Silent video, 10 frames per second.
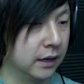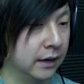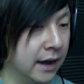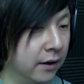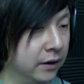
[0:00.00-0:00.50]

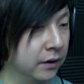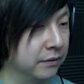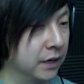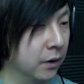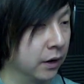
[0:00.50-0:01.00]
and now I don't
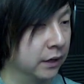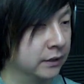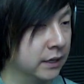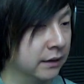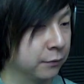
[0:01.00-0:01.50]
even know where it,
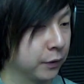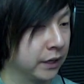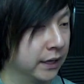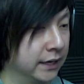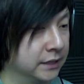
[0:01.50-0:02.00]
it
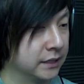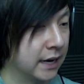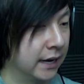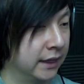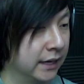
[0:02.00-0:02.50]
freaking is.
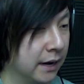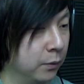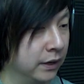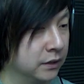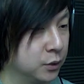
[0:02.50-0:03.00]
I think I
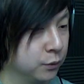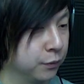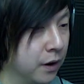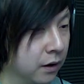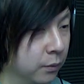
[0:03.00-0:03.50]
went too
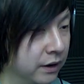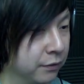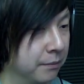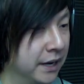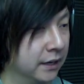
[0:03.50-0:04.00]
far away
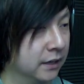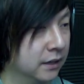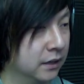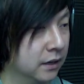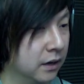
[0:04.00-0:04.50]
from it.
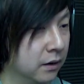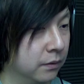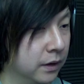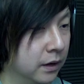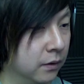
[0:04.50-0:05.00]

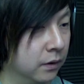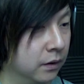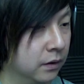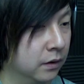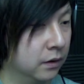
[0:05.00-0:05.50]
Oh no.
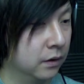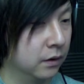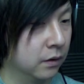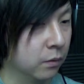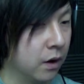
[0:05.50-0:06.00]

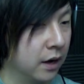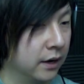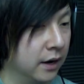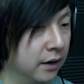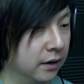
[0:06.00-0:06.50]

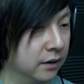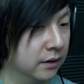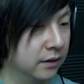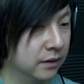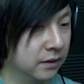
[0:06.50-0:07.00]
Water,
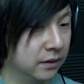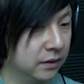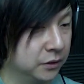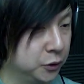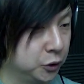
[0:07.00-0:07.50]

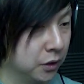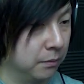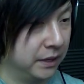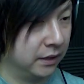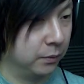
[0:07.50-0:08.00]

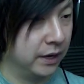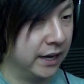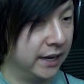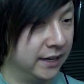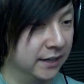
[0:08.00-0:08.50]
show me the
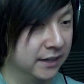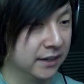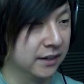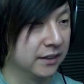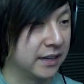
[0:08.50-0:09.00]
way.
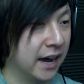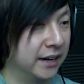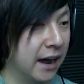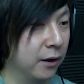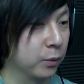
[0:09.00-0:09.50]

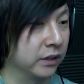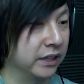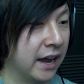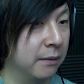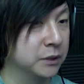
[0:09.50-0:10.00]
God, now I
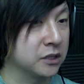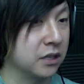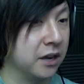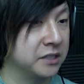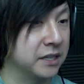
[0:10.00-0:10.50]
really, I'm just
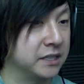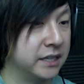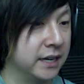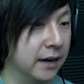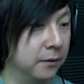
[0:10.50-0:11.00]
lost at
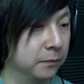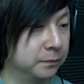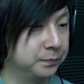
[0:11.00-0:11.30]
sea now.